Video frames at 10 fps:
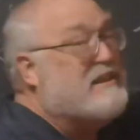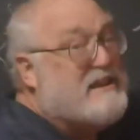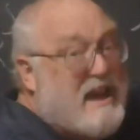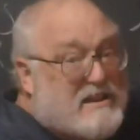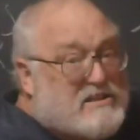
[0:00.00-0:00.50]

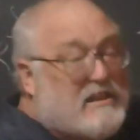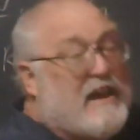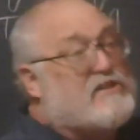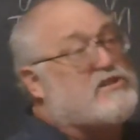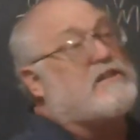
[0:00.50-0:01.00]
next
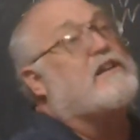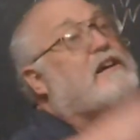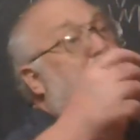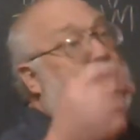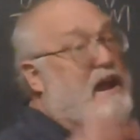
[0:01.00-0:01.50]
election,
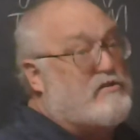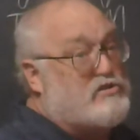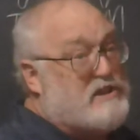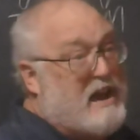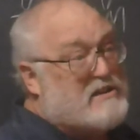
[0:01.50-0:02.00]
Andrew
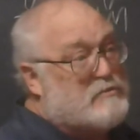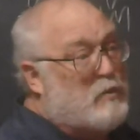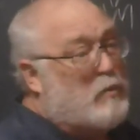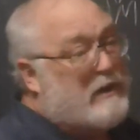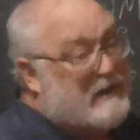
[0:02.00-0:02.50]
Jackson
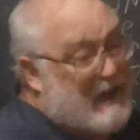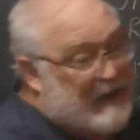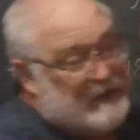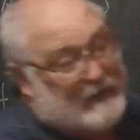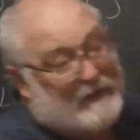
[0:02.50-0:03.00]
will win
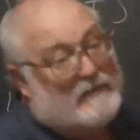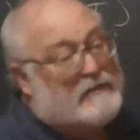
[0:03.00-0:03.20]
handily.